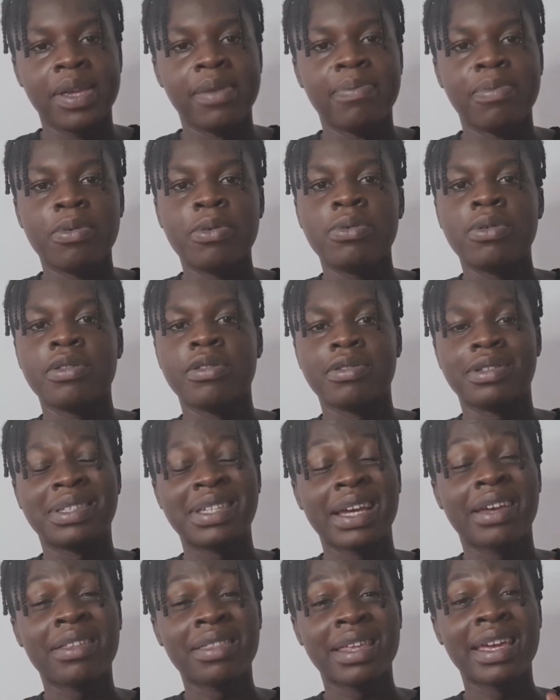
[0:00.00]
people, the
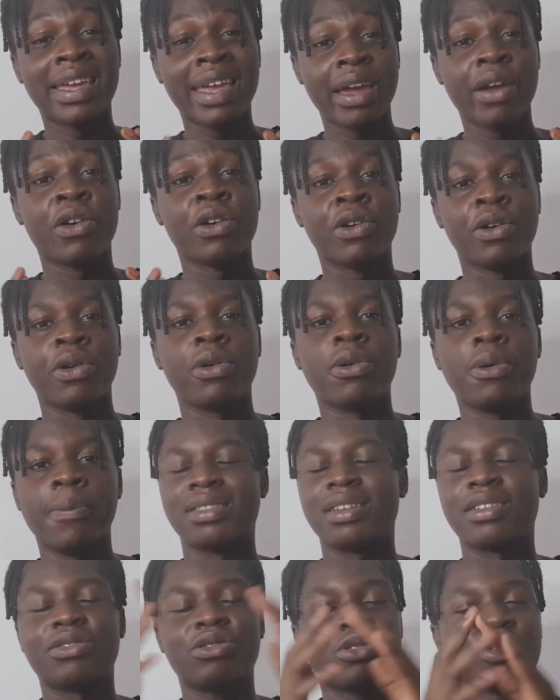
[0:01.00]
second they get a girl,
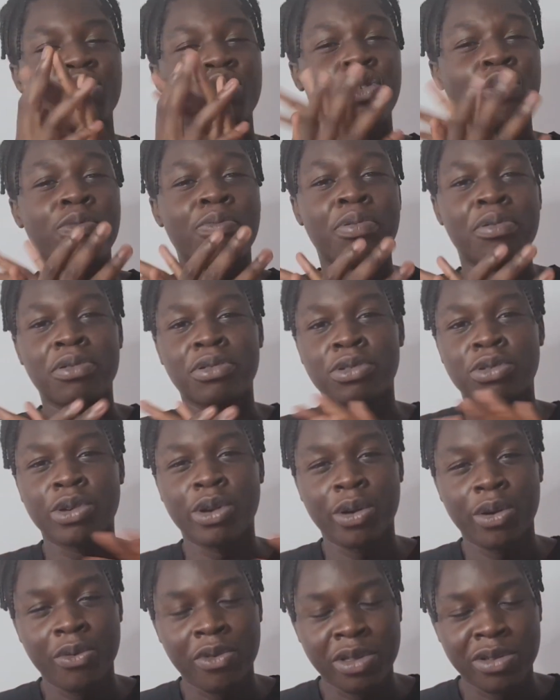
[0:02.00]
they just go
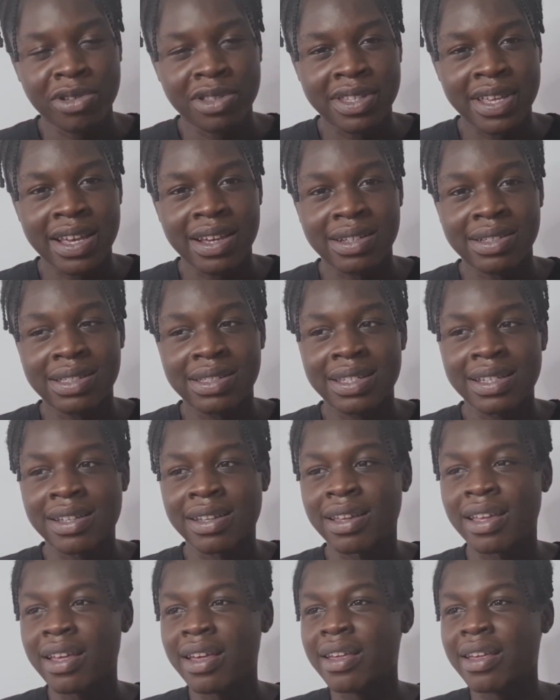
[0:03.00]
berserk with the texting.